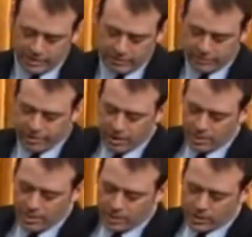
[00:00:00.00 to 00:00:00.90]
unfair
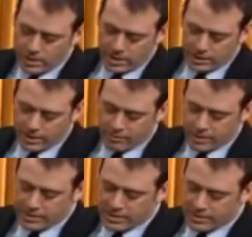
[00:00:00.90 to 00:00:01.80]
about
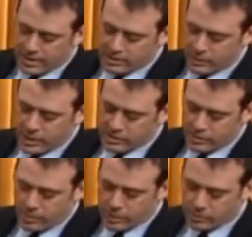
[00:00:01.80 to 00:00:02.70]
government that takes away
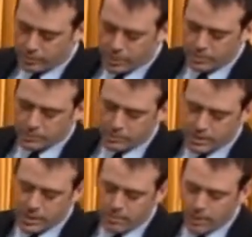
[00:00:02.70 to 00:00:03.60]
so much of people's
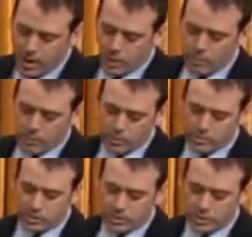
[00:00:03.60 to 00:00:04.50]
money, power, and personal